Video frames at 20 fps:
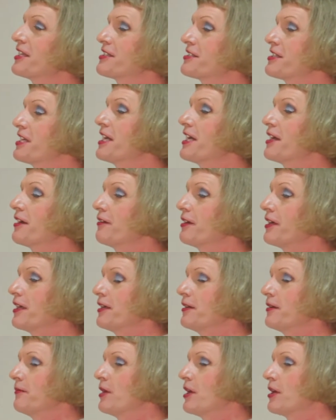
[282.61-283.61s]
it's here
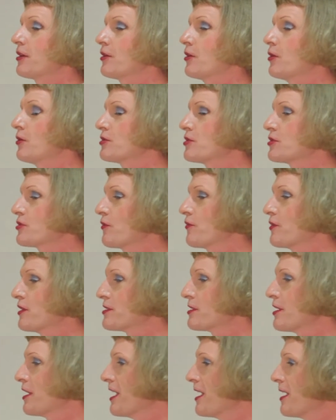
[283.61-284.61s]
in Margaret Hodge's
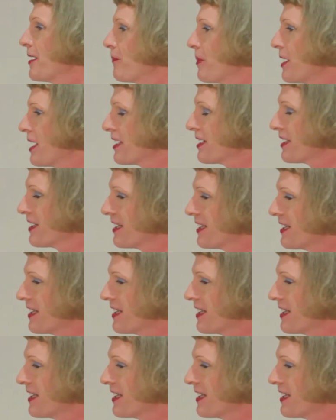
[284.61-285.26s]
office, but